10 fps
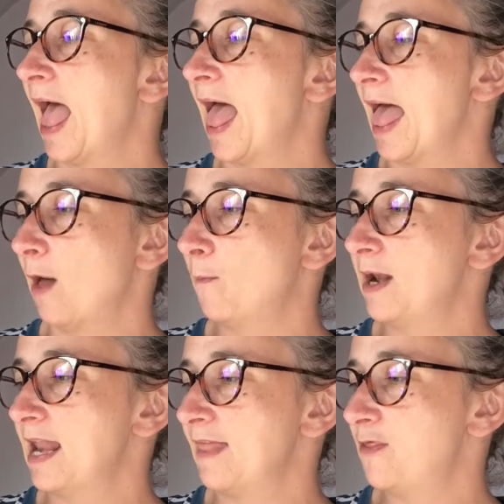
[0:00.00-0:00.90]
Elmer
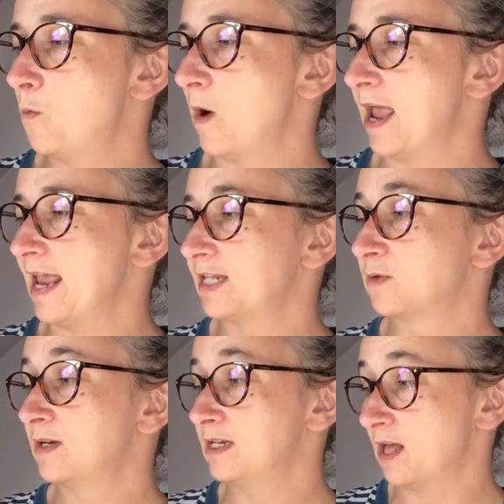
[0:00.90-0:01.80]
led the way
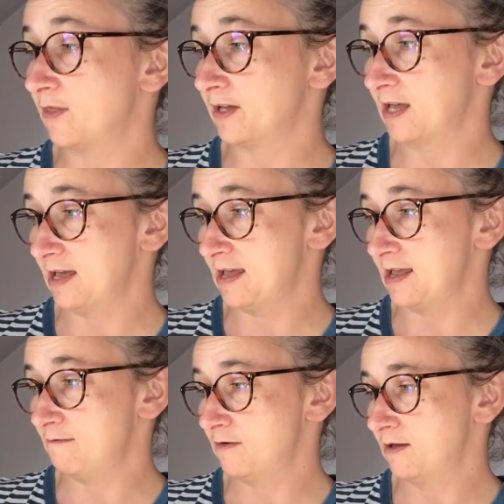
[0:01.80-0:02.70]
into another
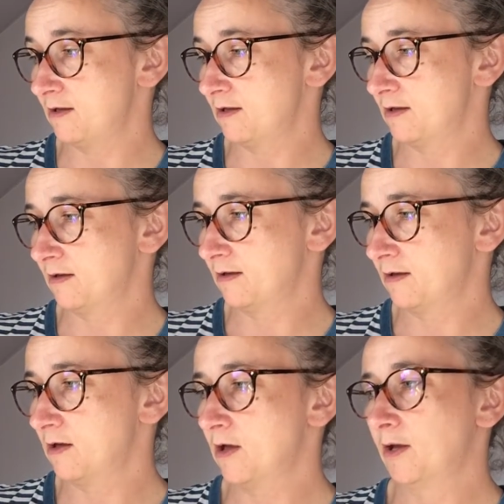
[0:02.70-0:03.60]
cave.
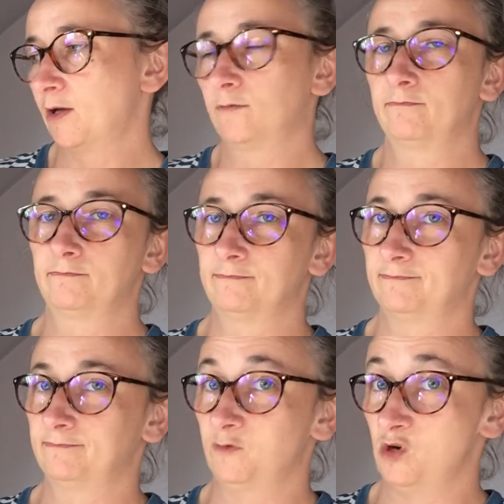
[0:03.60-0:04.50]

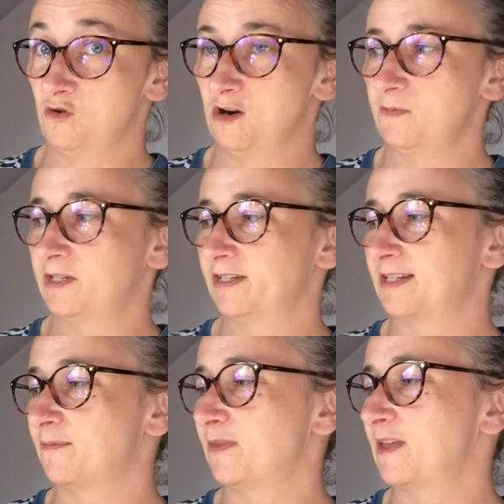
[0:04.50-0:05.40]
"You're up to
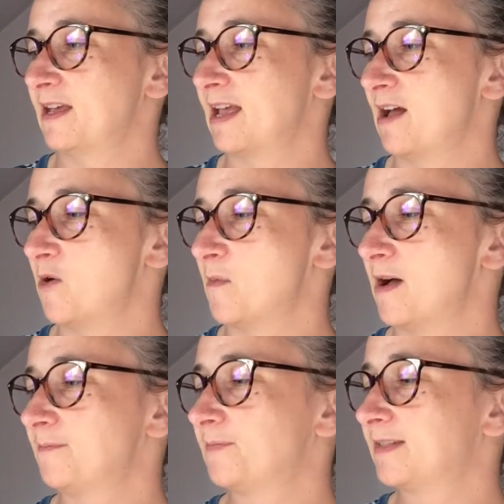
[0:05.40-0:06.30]
something,
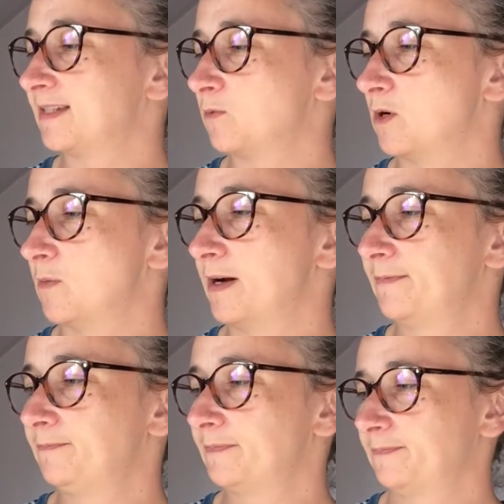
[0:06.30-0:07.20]
Elmer," said Wilbur.
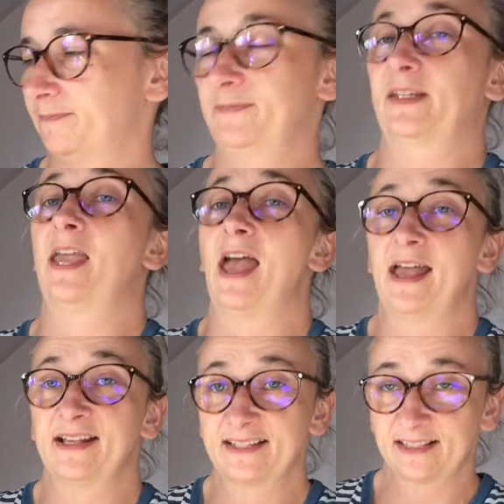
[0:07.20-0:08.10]

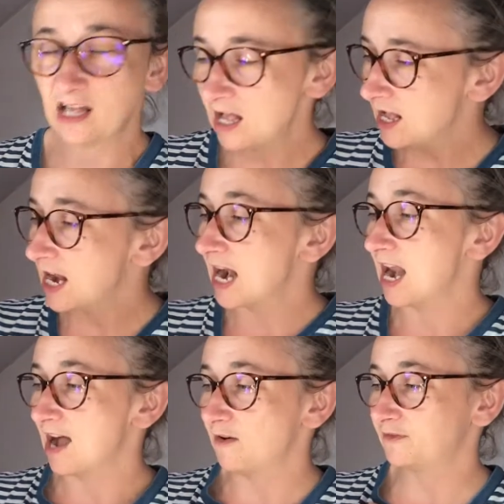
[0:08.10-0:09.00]
"Yes,"
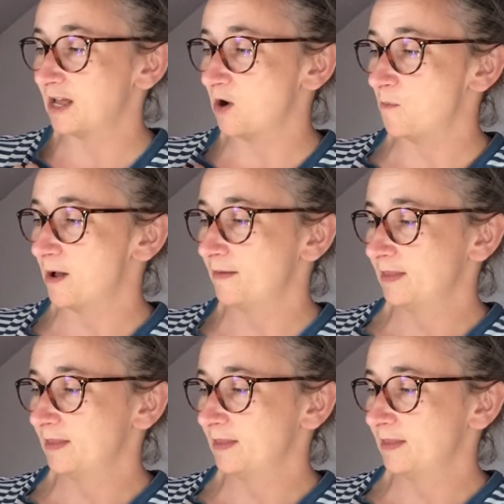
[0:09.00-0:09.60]
laughed Elmer.